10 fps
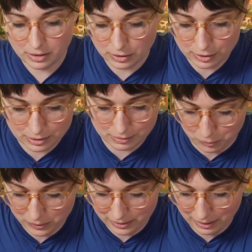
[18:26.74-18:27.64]
looks
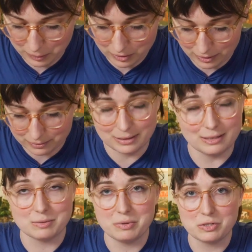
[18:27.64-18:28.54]
pretty damn good, and
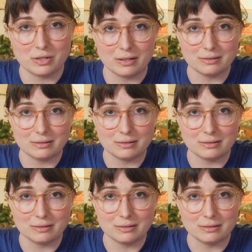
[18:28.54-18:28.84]
it smells good.